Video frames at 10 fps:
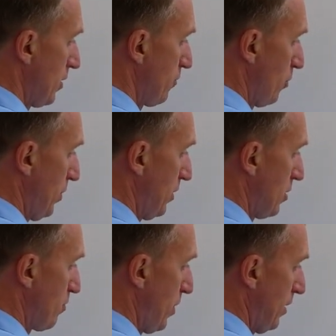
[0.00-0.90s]
this would be
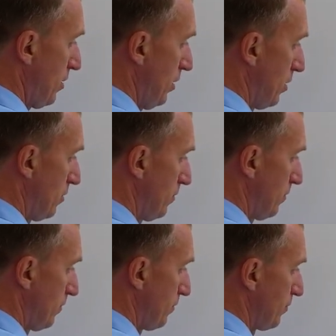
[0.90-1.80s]
displayed here,
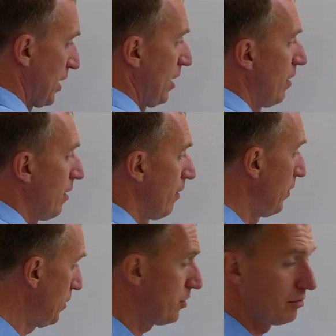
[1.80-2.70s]

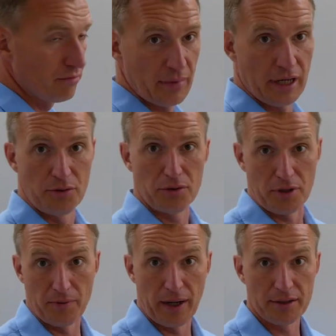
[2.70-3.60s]
which had a huge
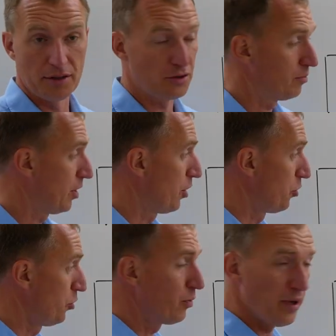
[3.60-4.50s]
advantage.
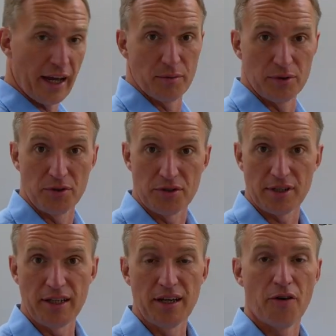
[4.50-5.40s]
You were able to
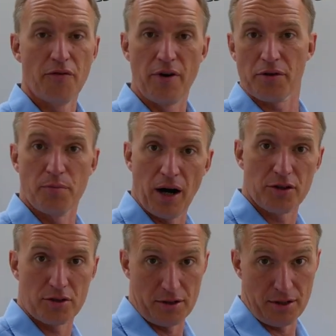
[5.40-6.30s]
see where the
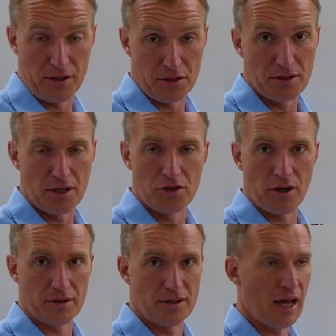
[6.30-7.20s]
partial
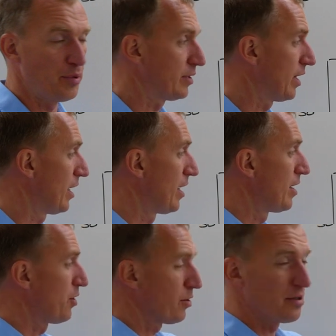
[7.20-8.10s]
discharges happened.
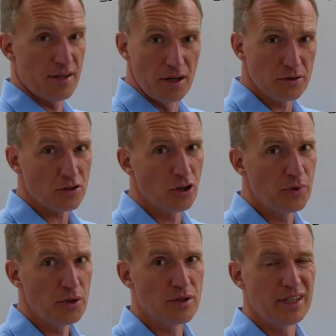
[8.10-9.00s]
The
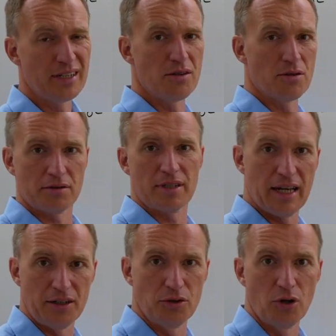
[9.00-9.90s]
oscilloscope usually did not
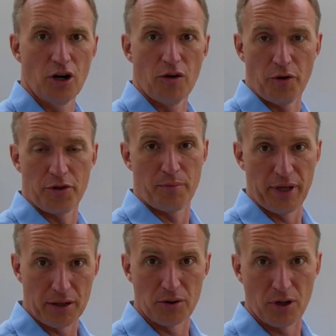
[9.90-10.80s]
tell you what the
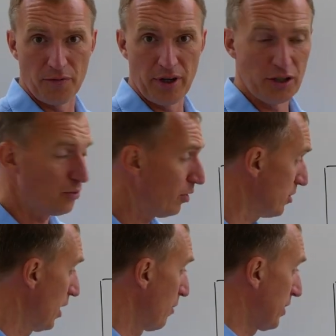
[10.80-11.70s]
picocoulomb value
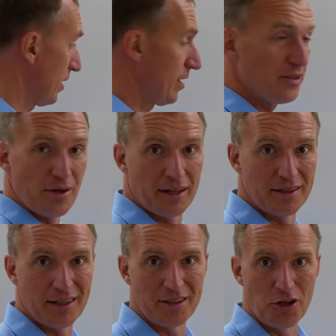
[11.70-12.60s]
was, but at least you had
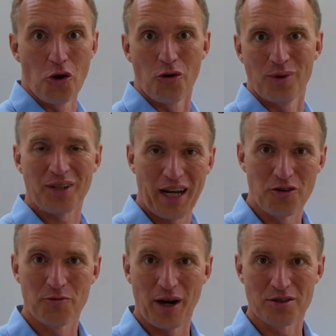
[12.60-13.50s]
an idea what
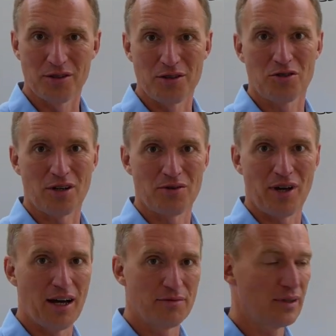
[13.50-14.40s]
kind of partial discharge you
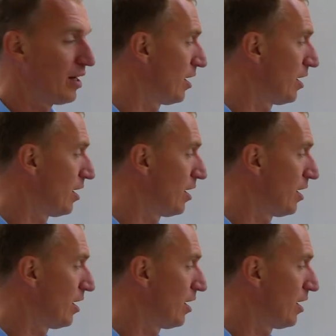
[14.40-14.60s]
have.